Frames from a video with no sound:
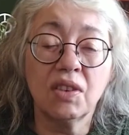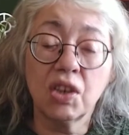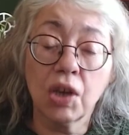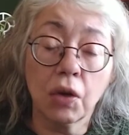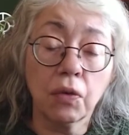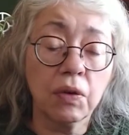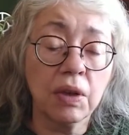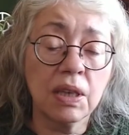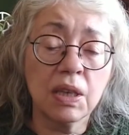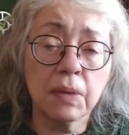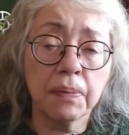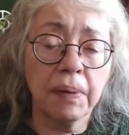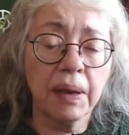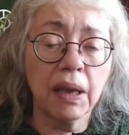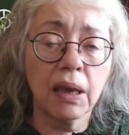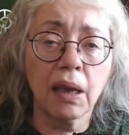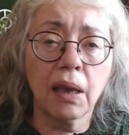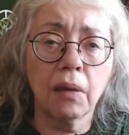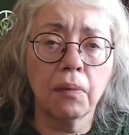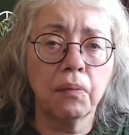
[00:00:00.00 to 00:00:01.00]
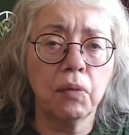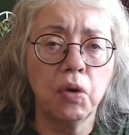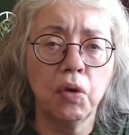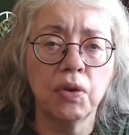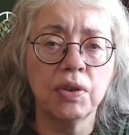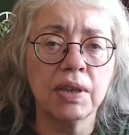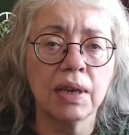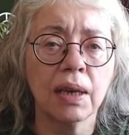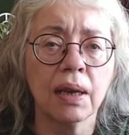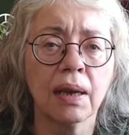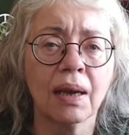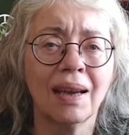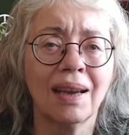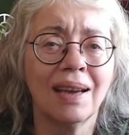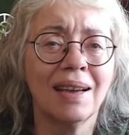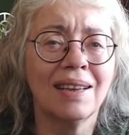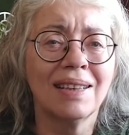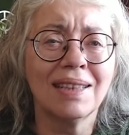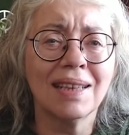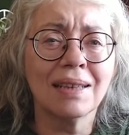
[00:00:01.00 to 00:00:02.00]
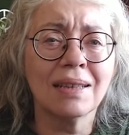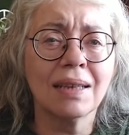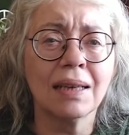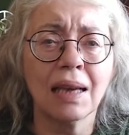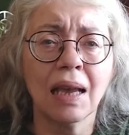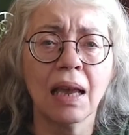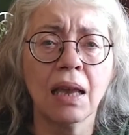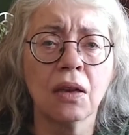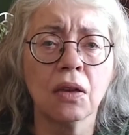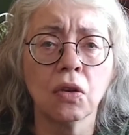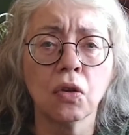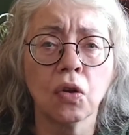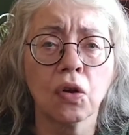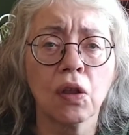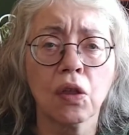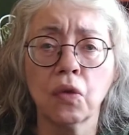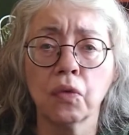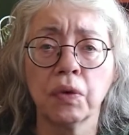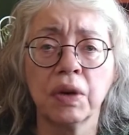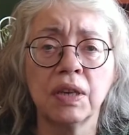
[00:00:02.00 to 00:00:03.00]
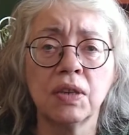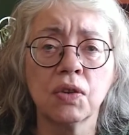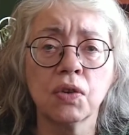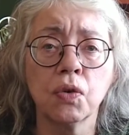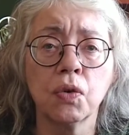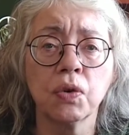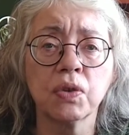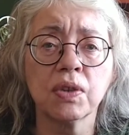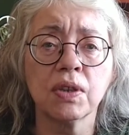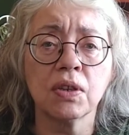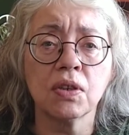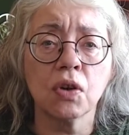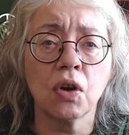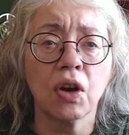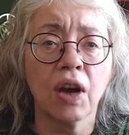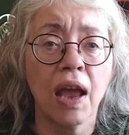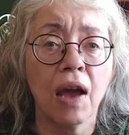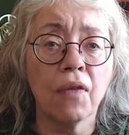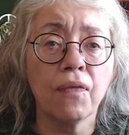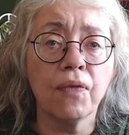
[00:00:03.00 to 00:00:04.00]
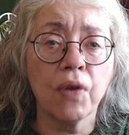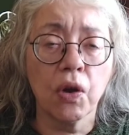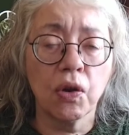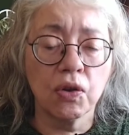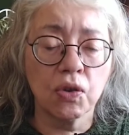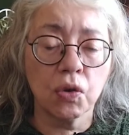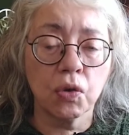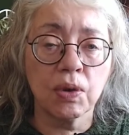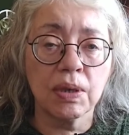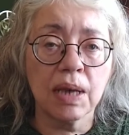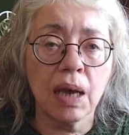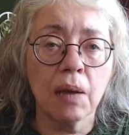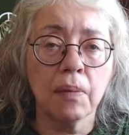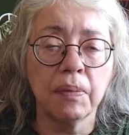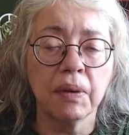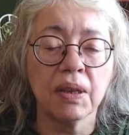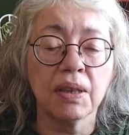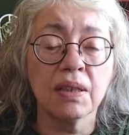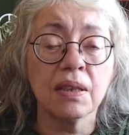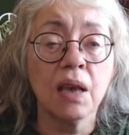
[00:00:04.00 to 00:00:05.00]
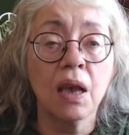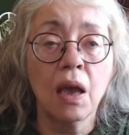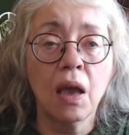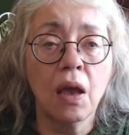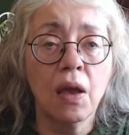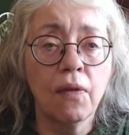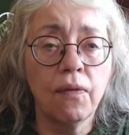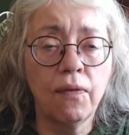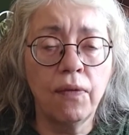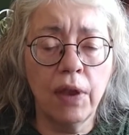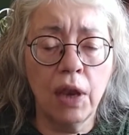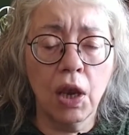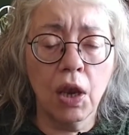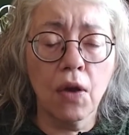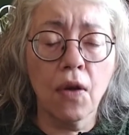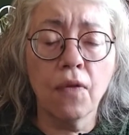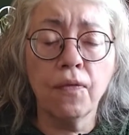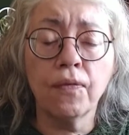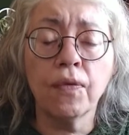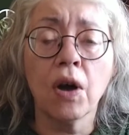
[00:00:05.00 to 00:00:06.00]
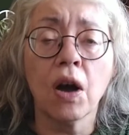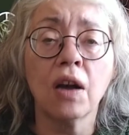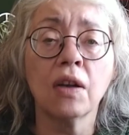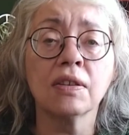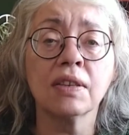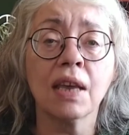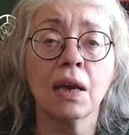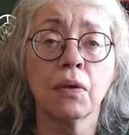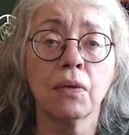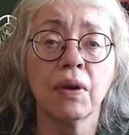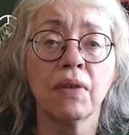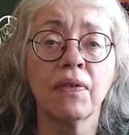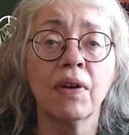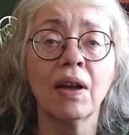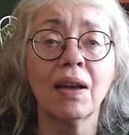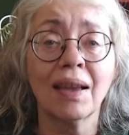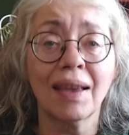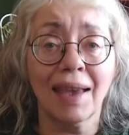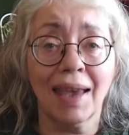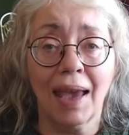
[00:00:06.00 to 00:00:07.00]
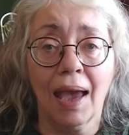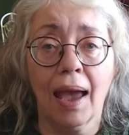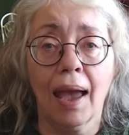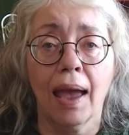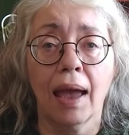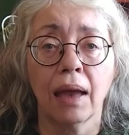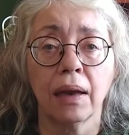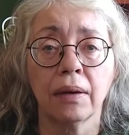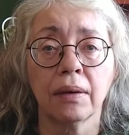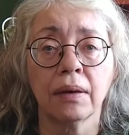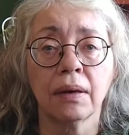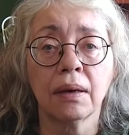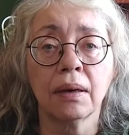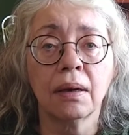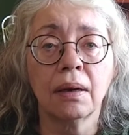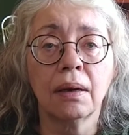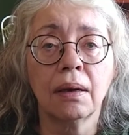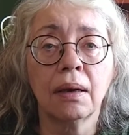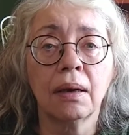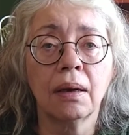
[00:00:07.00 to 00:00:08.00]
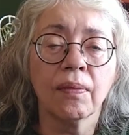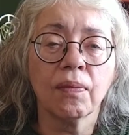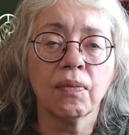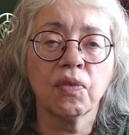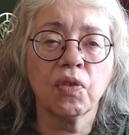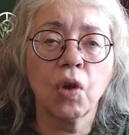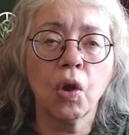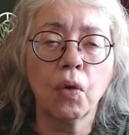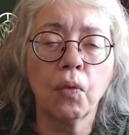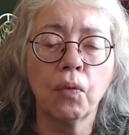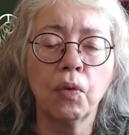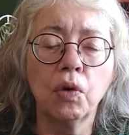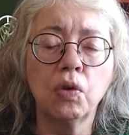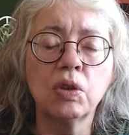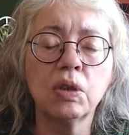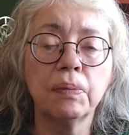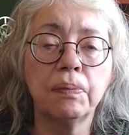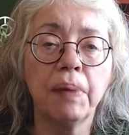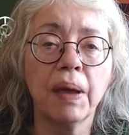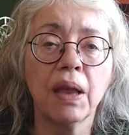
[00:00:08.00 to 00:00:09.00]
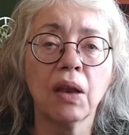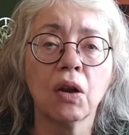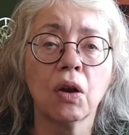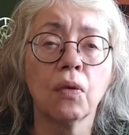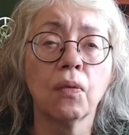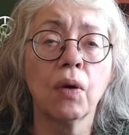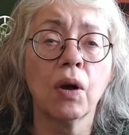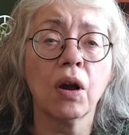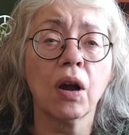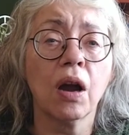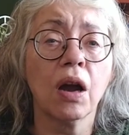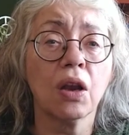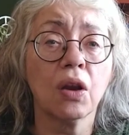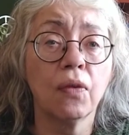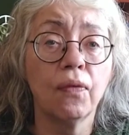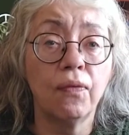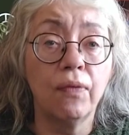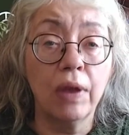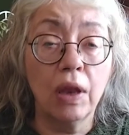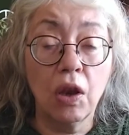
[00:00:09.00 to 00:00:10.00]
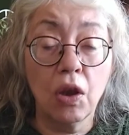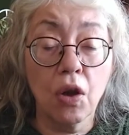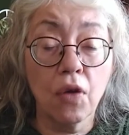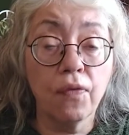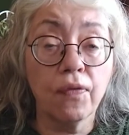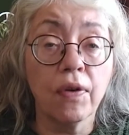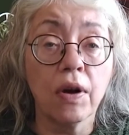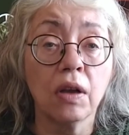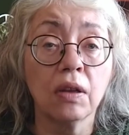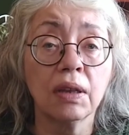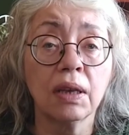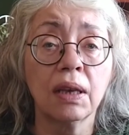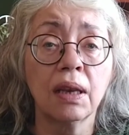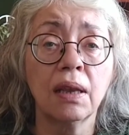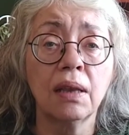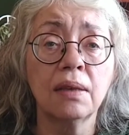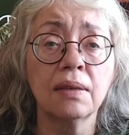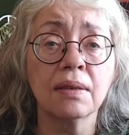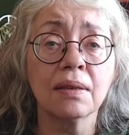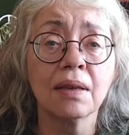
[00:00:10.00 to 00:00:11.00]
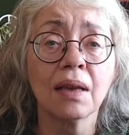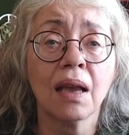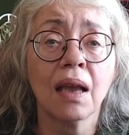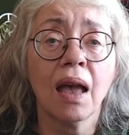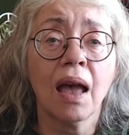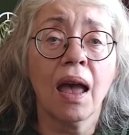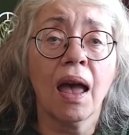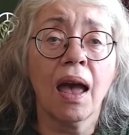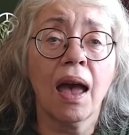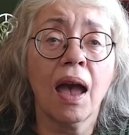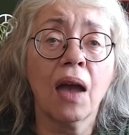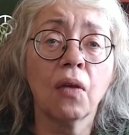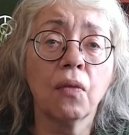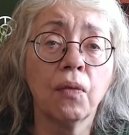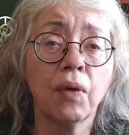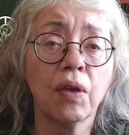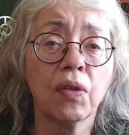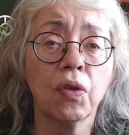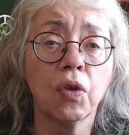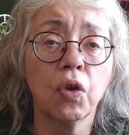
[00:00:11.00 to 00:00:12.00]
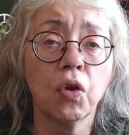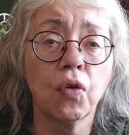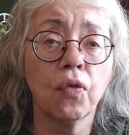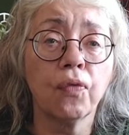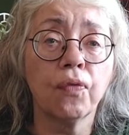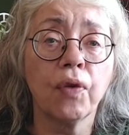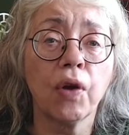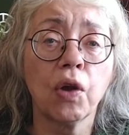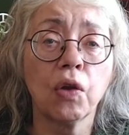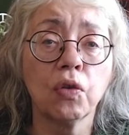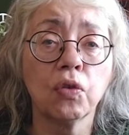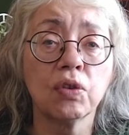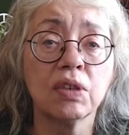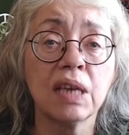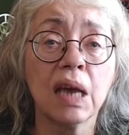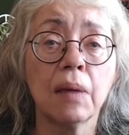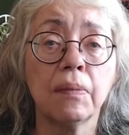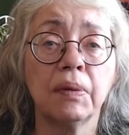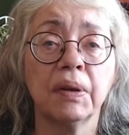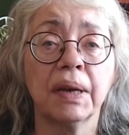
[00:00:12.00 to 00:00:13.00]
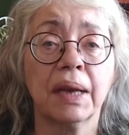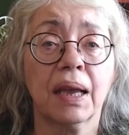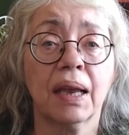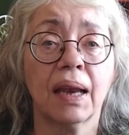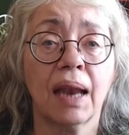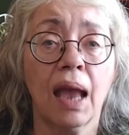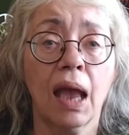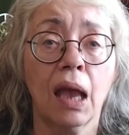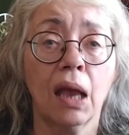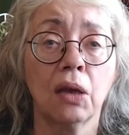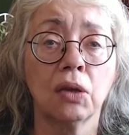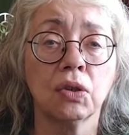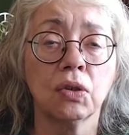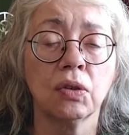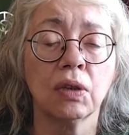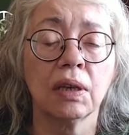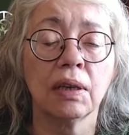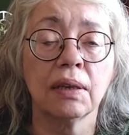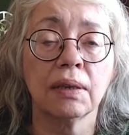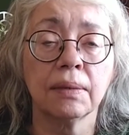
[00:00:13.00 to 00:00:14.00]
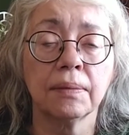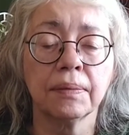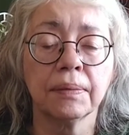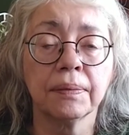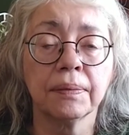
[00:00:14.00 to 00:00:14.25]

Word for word: Generally speaking, music doesn't eat a lot of the resources on our phones or tablets. Video files, however, can. So it will depend on what kind of video file it is and whether your phone or tablet can handle it.